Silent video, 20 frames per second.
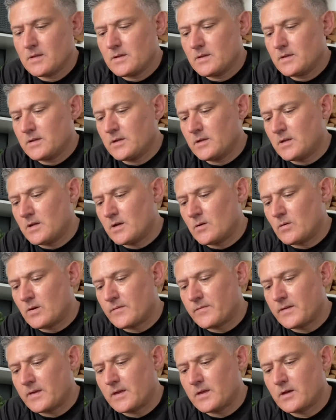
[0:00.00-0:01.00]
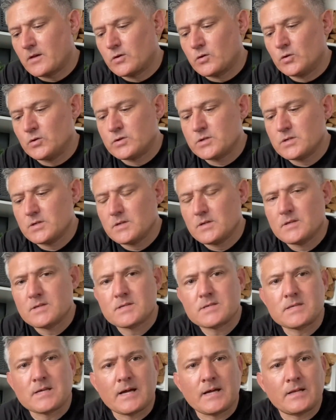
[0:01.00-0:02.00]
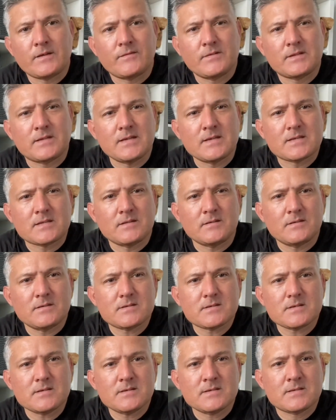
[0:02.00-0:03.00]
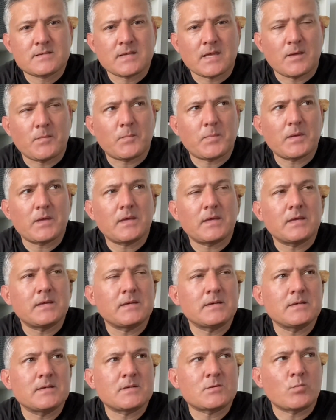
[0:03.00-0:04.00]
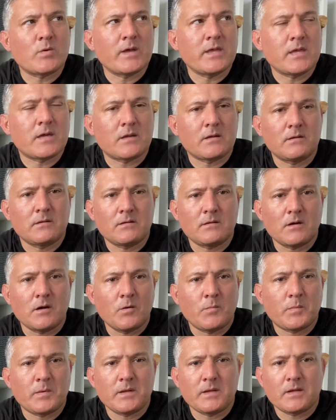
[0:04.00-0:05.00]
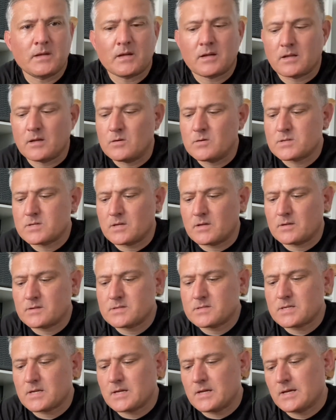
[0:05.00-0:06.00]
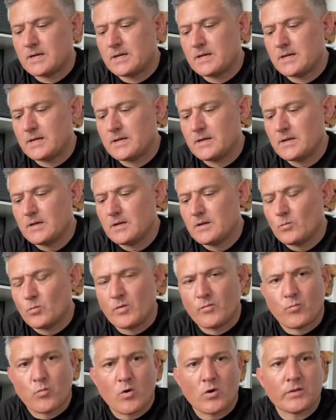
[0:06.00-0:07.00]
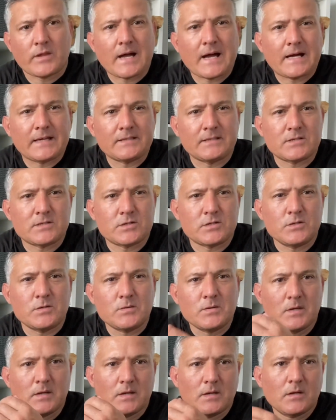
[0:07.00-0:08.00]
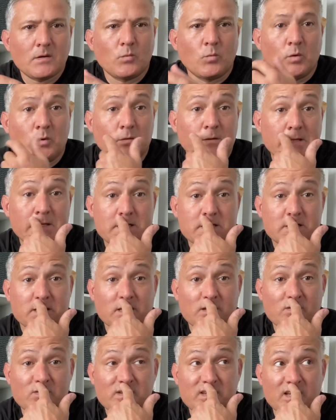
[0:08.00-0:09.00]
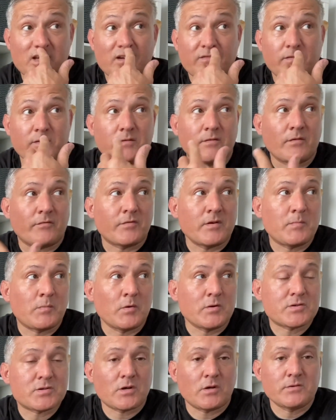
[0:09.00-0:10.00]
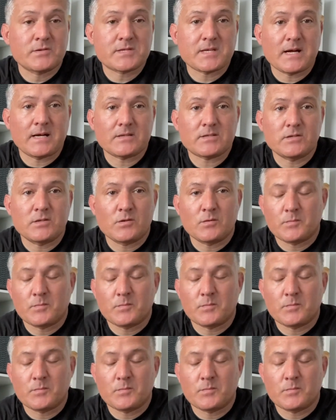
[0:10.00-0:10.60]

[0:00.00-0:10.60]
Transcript: you know, I think a good sign of a decent zip is where you can open it and close it with one hand, as you will need to do, you know, if you've got 3 points of contact and